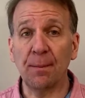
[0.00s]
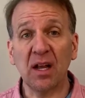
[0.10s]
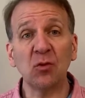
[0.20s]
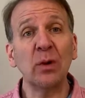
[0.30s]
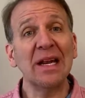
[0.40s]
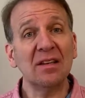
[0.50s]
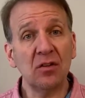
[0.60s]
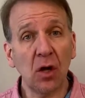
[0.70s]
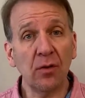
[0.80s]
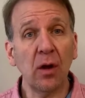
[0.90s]
because we need to
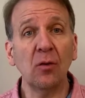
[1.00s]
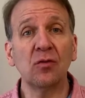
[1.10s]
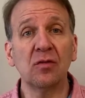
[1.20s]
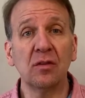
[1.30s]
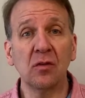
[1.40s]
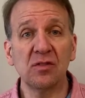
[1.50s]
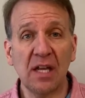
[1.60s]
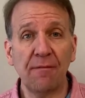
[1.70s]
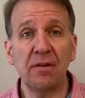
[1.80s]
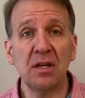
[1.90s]
know those, those
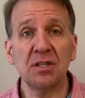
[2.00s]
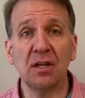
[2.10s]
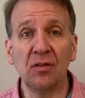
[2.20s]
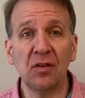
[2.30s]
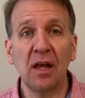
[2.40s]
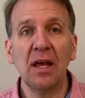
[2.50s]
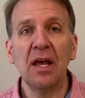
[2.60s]
definitions